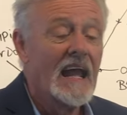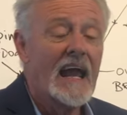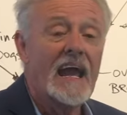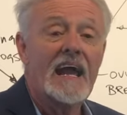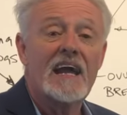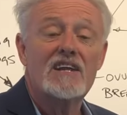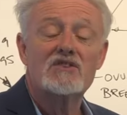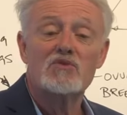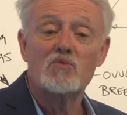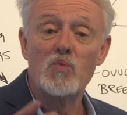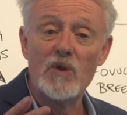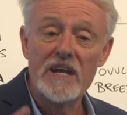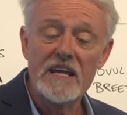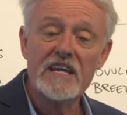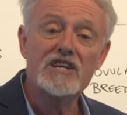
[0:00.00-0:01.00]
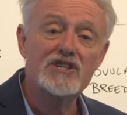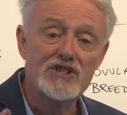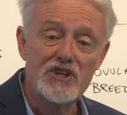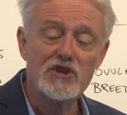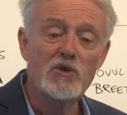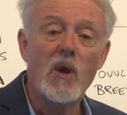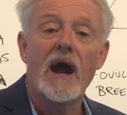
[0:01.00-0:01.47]
And we
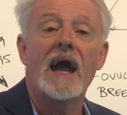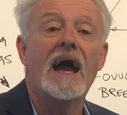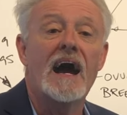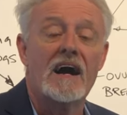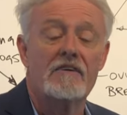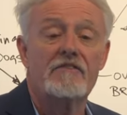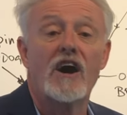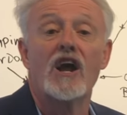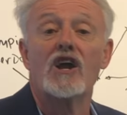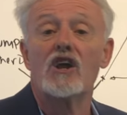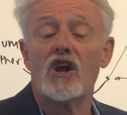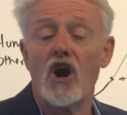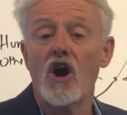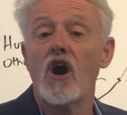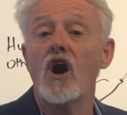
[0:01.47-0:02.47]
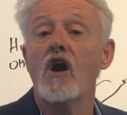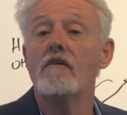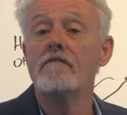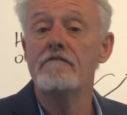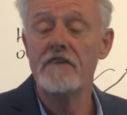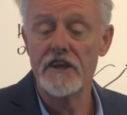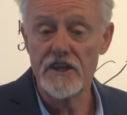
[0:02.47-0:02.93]
do have a lot
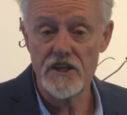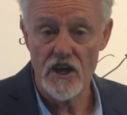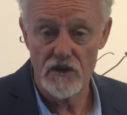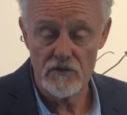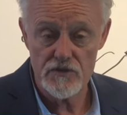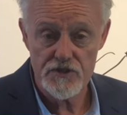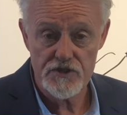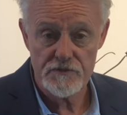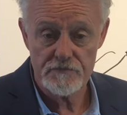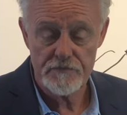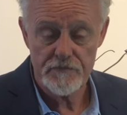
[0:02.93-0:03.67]
of videos,